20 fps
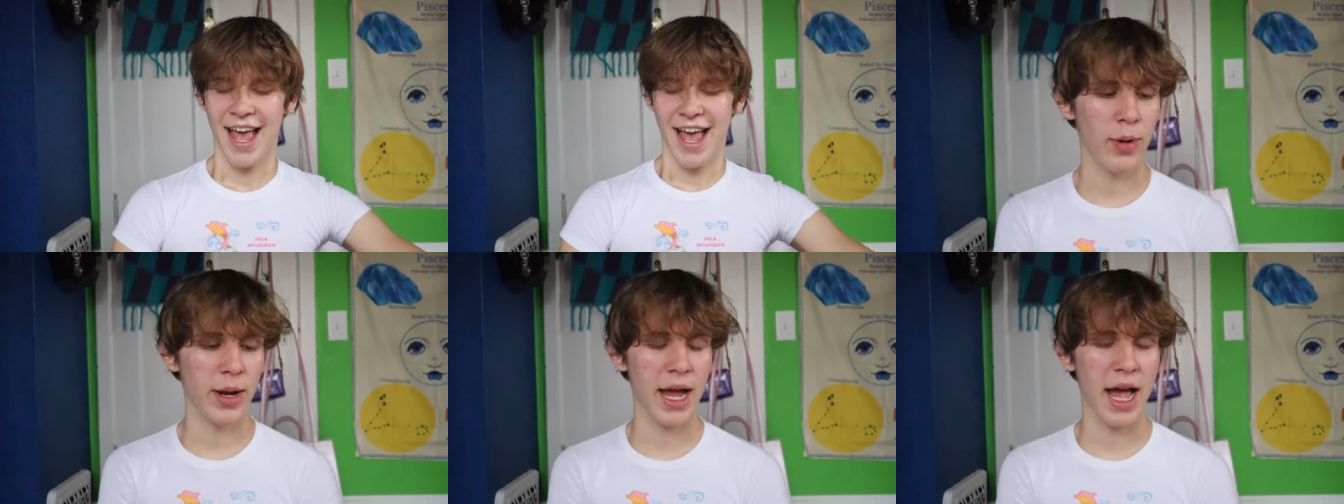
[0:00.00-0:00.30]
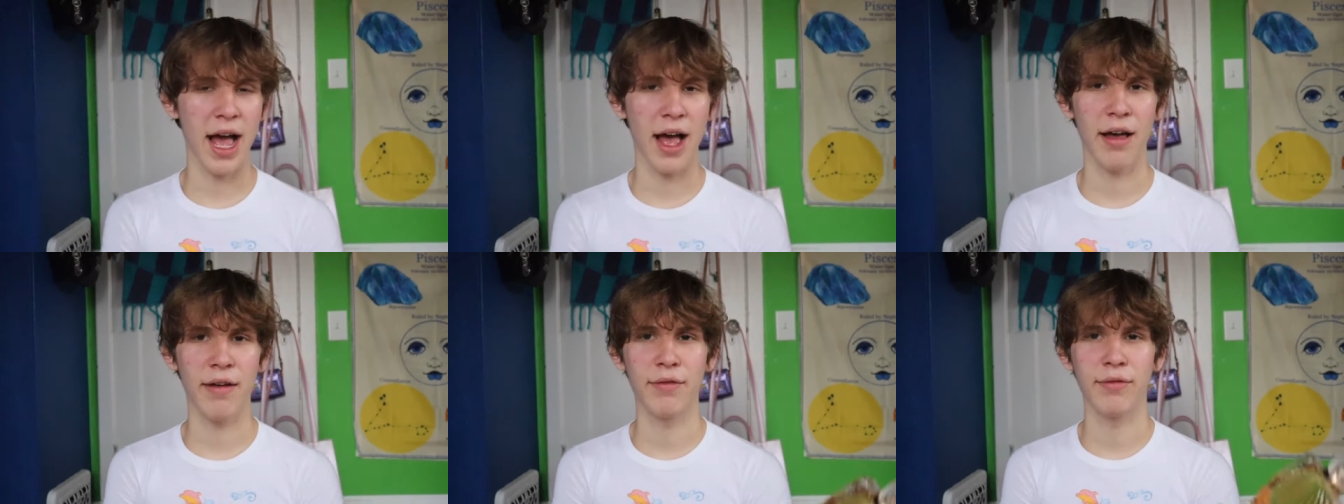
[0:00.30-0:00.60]
We
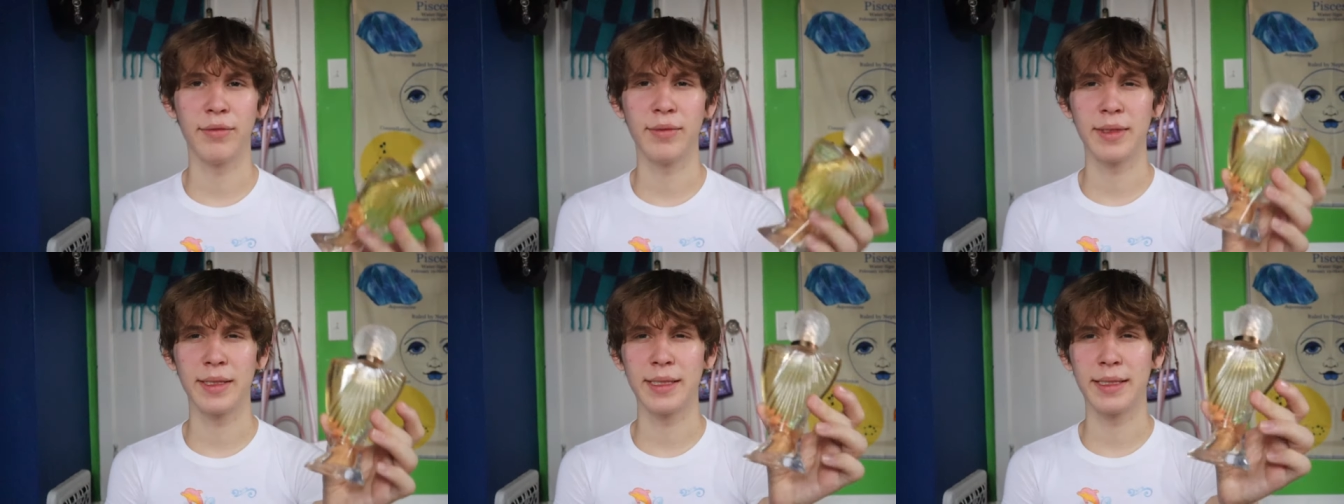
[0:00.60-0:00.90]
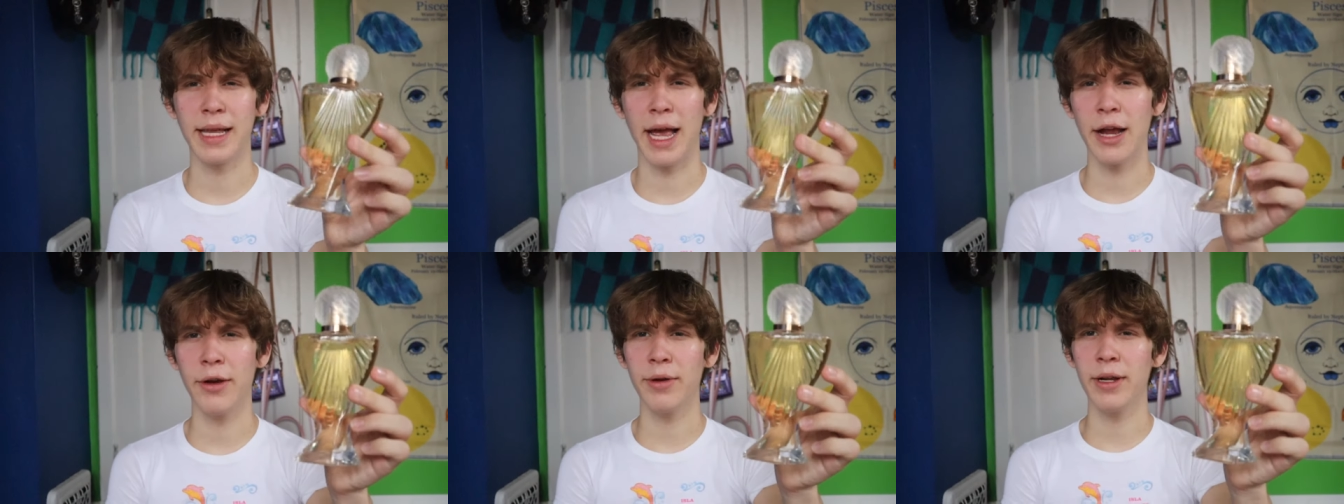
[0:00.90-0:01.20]
have
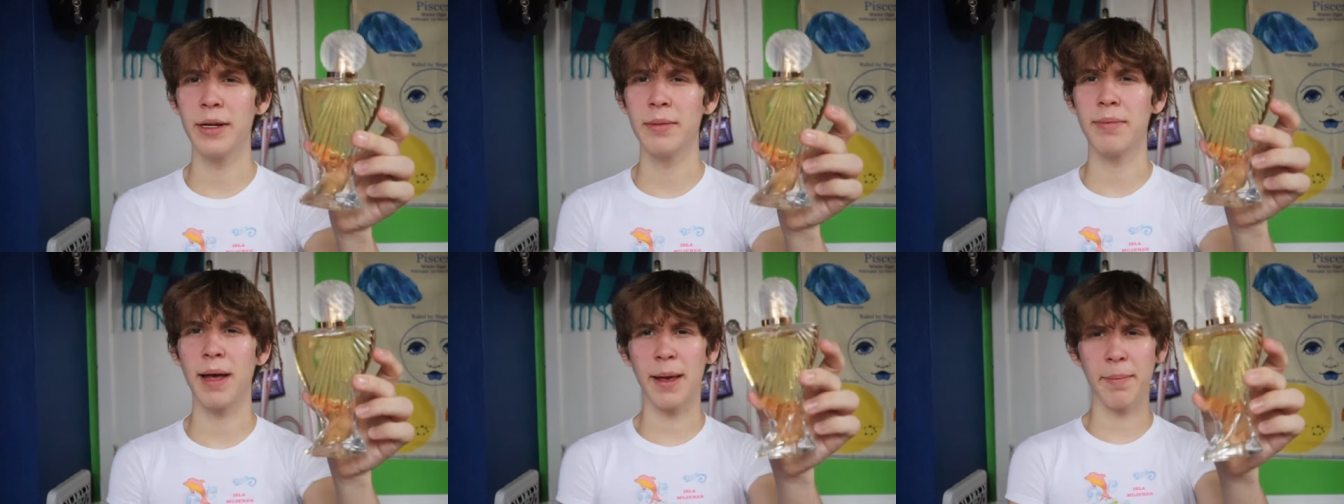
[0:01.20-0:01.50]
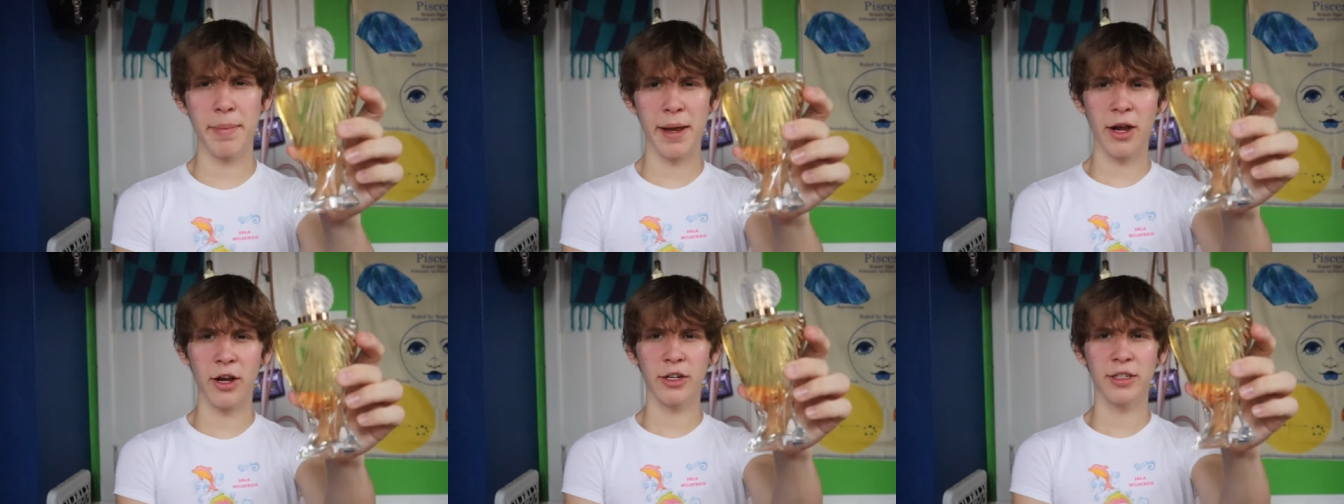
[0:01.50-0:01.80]
Siren
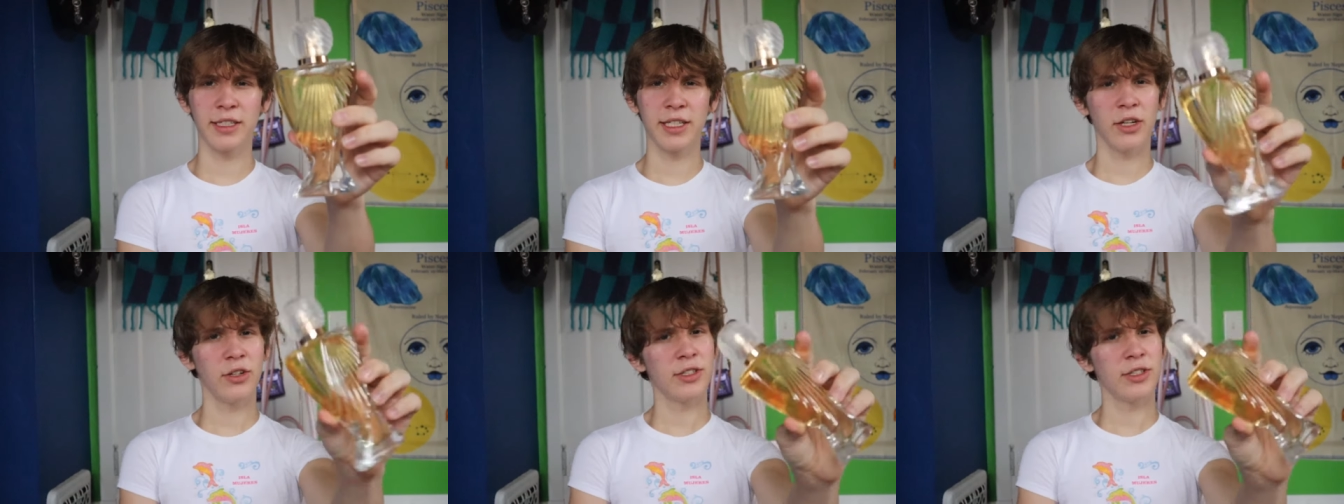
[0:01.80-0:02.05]
by Paris